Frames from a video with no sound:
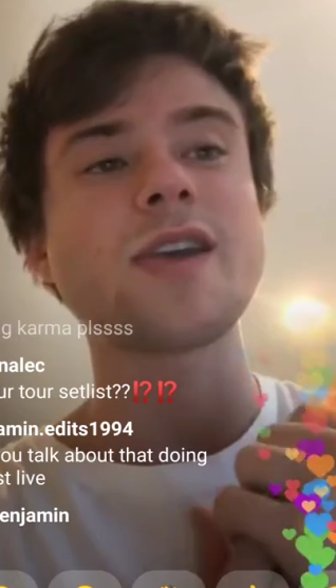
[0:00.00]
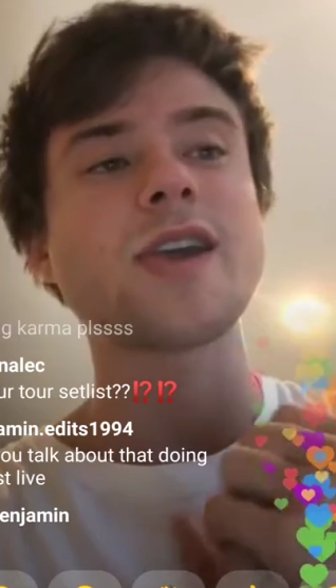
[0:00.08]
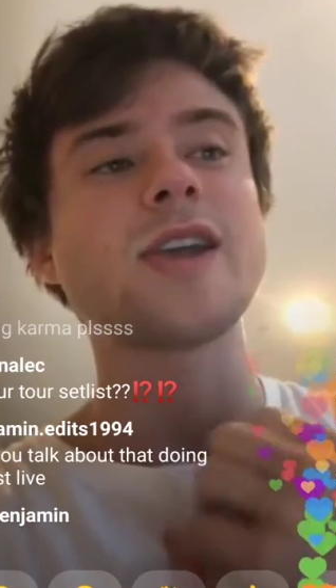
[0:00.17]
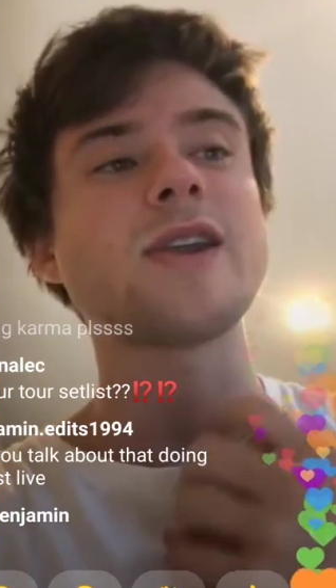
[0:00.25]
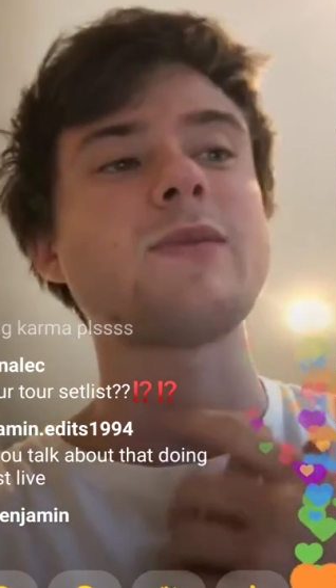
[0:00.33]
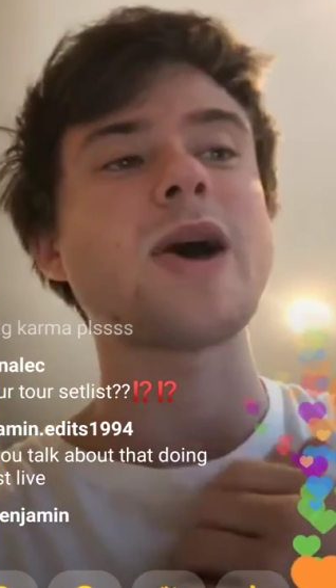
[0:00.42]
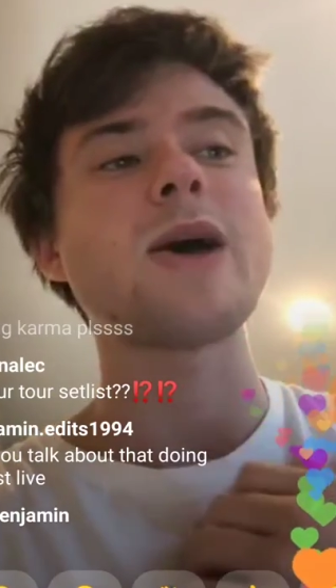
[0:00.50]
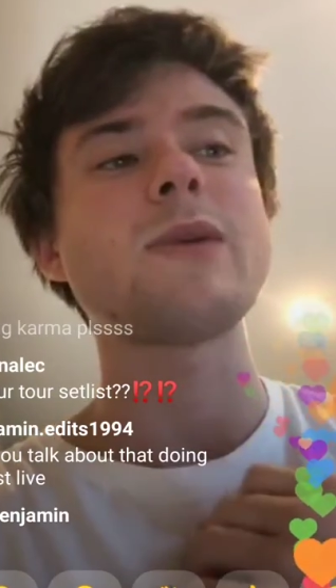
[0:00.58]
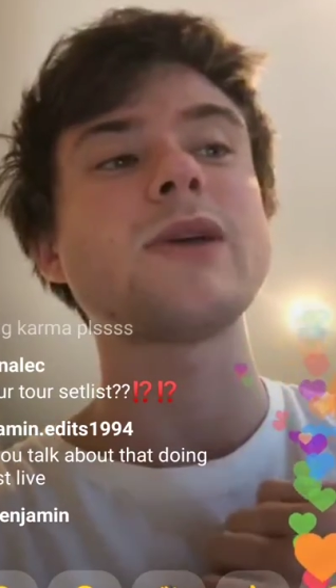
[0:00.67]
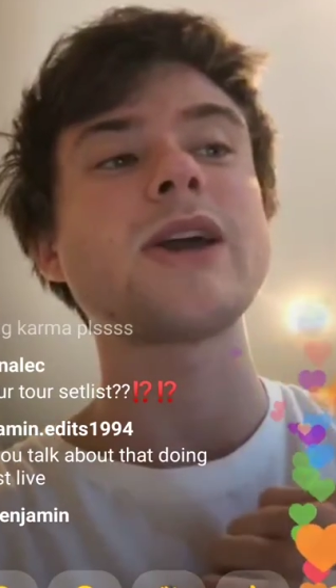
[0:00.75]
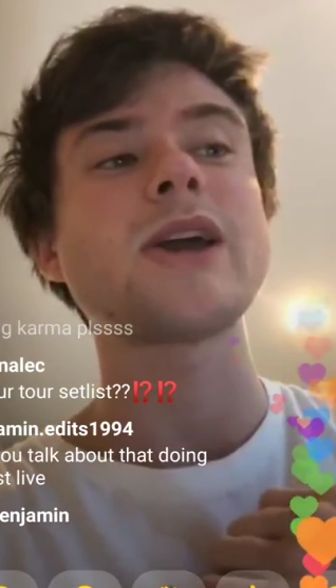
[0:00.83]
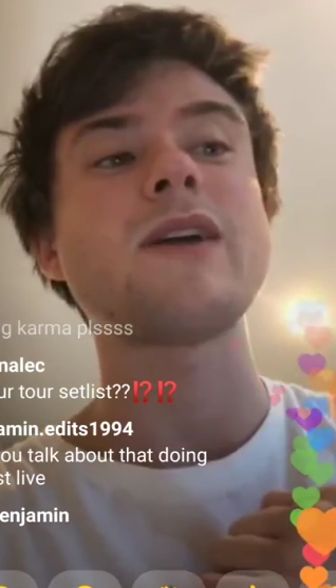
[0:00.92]
I feel like in the
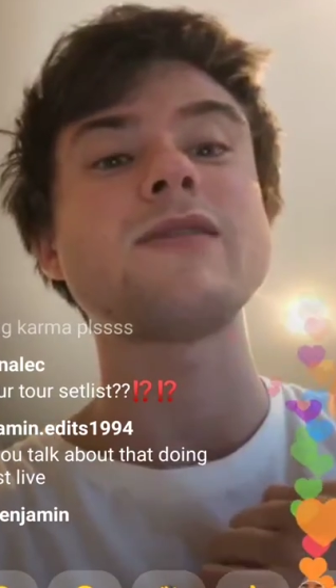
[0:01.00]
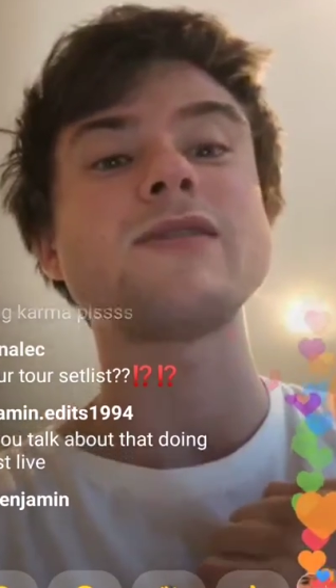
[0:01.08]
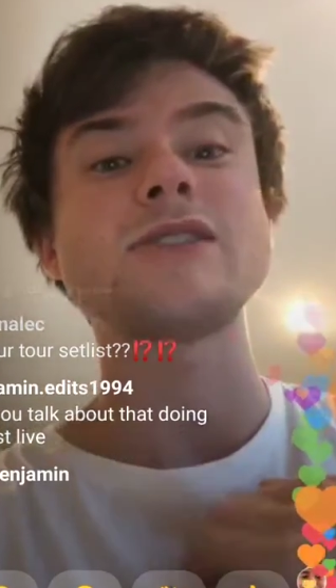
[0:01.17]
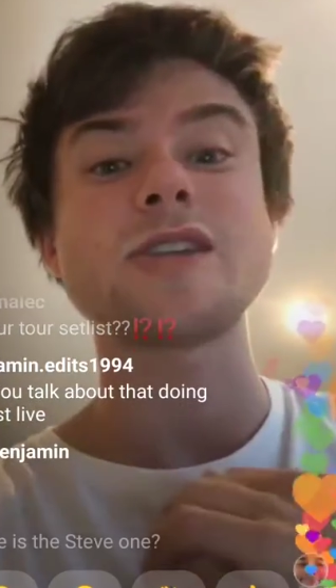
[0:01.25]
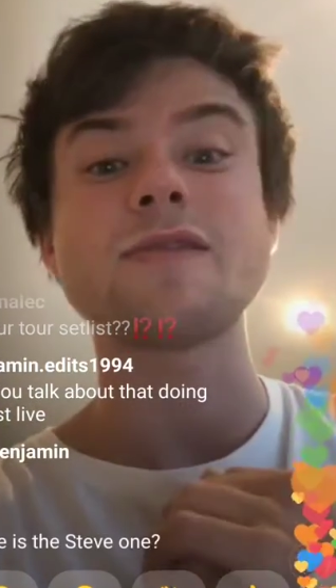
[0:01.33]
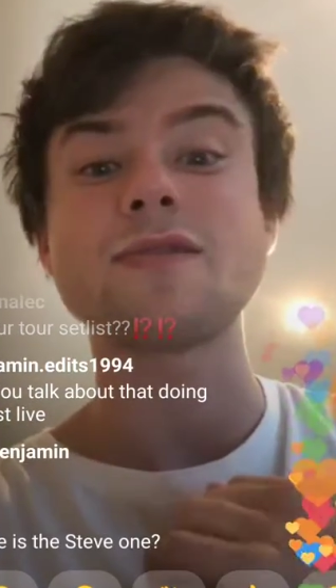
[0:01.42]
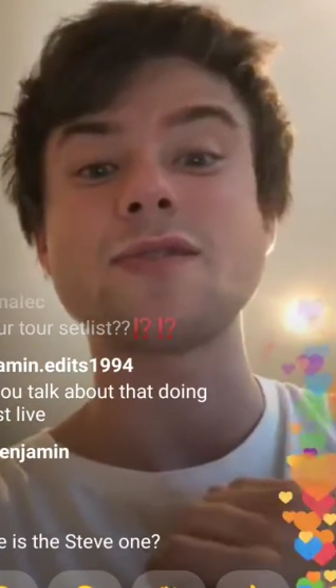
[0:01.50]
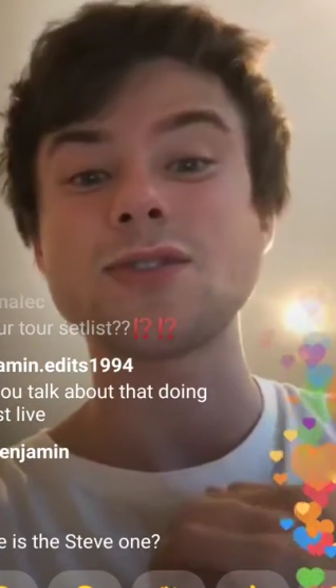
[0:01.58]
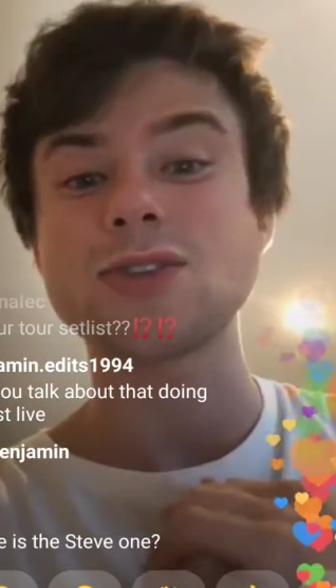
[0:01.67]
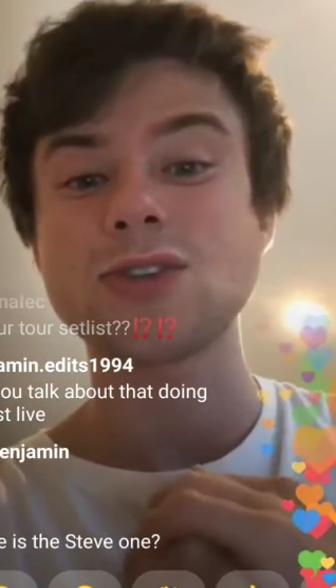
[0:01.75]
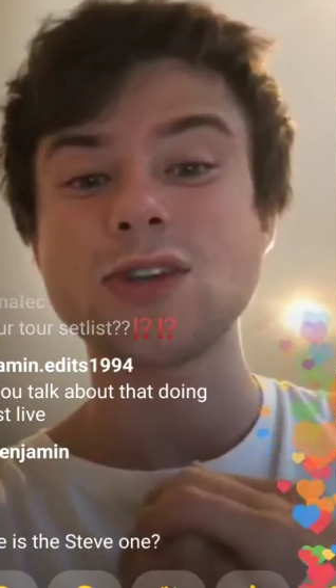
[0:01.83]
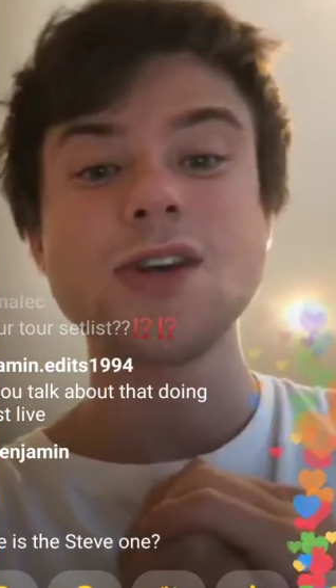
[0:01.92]
Bible, like, obviously, like, the
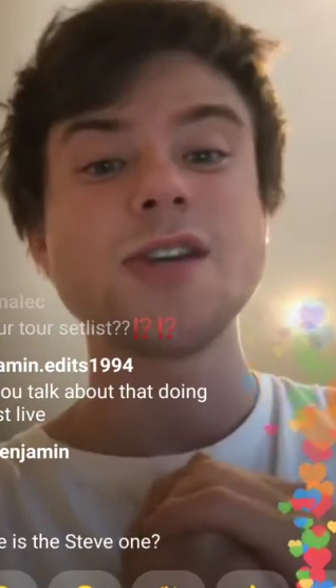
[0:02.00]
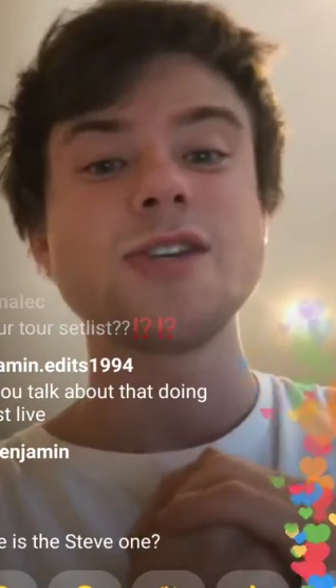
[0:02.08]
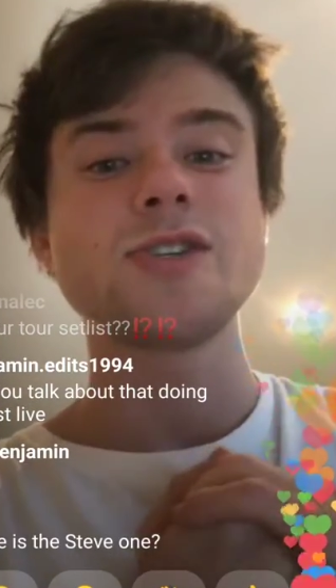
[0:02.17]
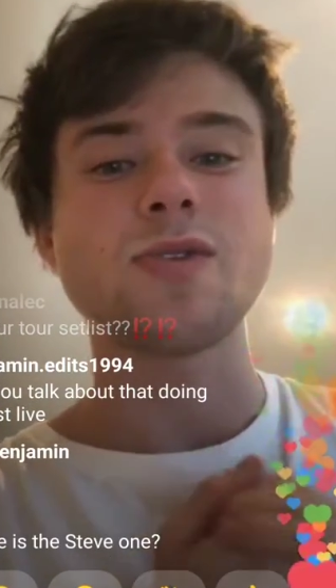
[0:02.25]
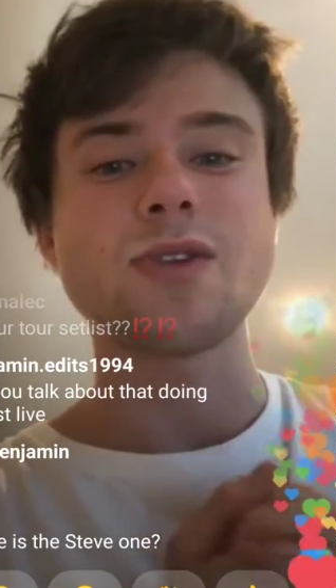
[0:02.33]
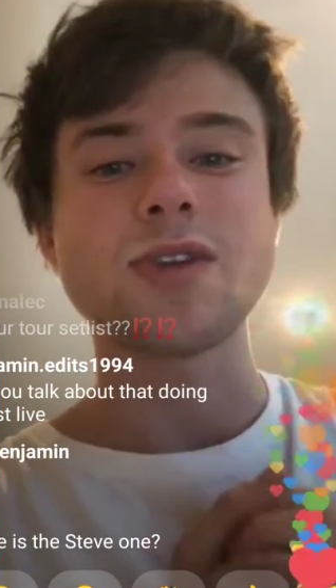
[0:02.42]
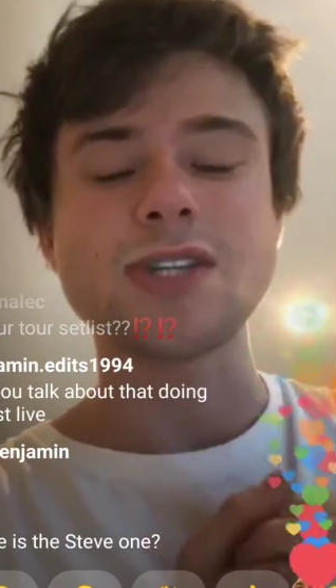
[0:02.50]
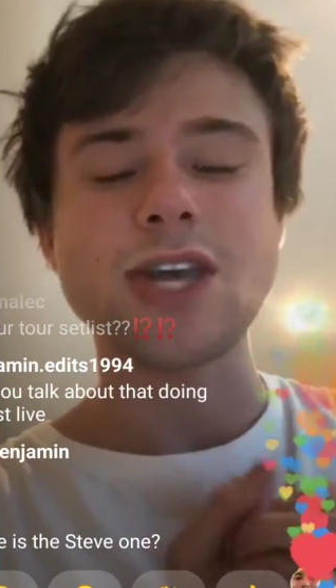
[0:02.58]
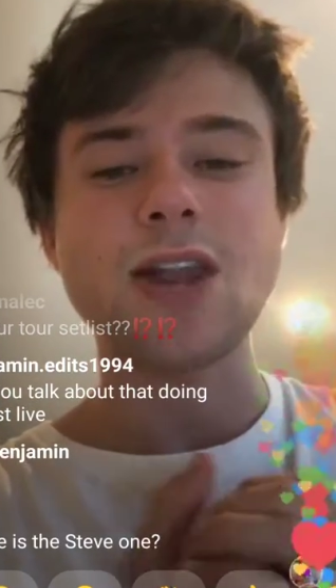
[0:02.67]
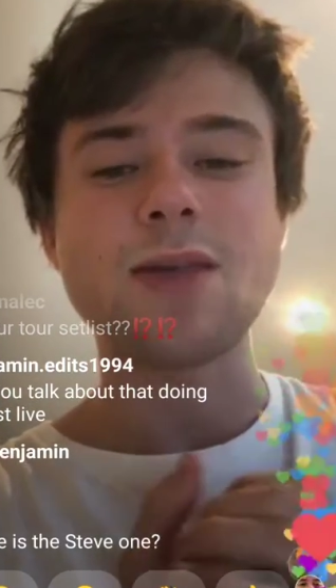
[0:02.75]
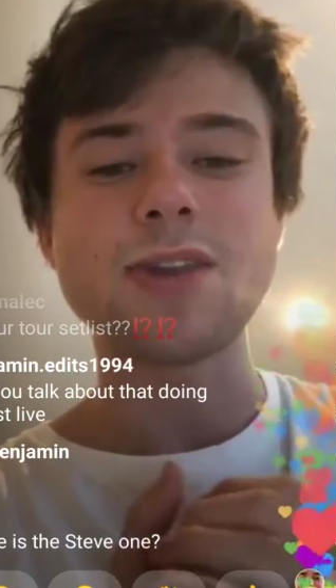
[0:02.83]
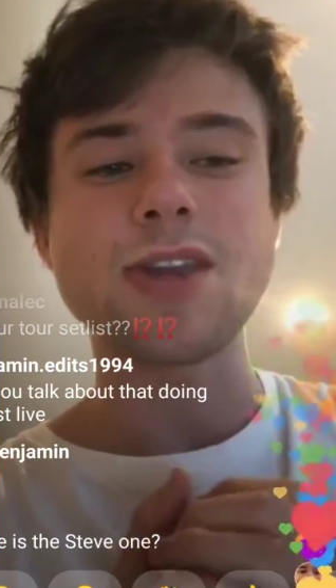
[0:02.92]
first story is
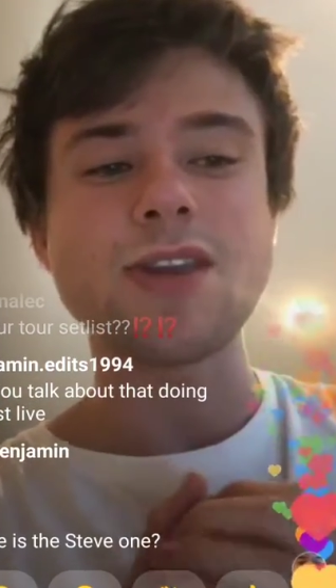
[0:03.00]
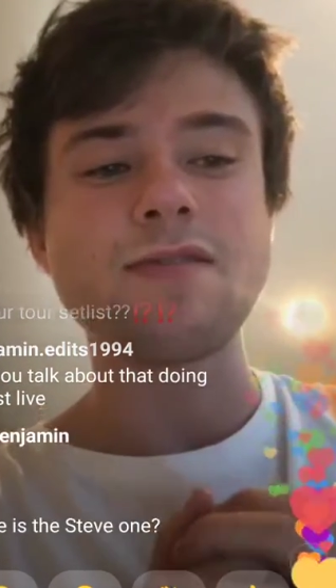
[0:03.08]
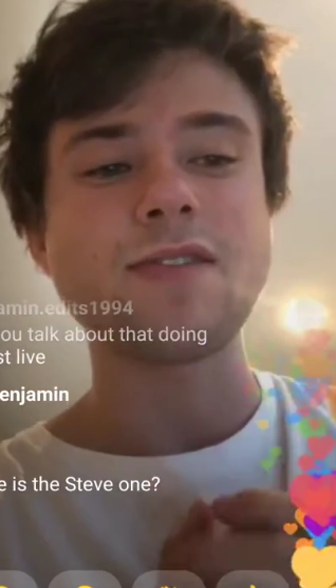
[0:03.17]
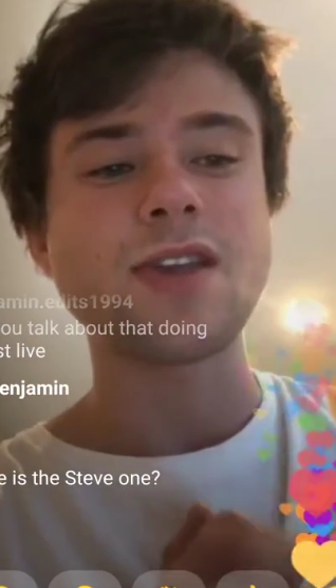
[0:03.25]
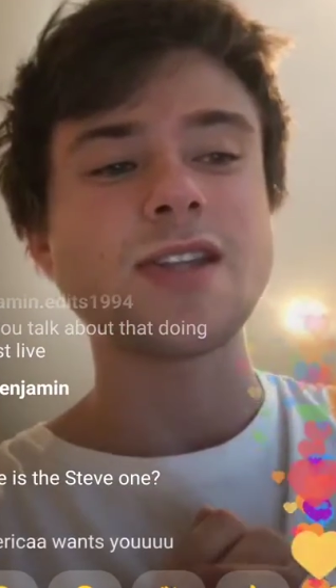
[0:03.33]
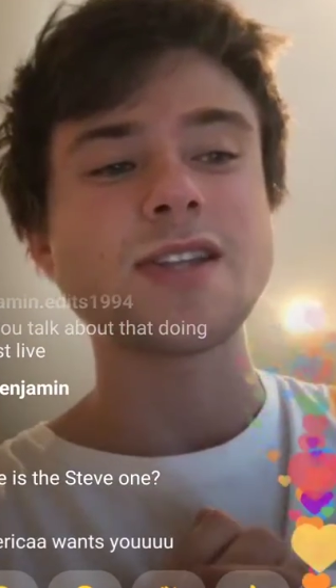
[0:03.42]
Adam and Eve,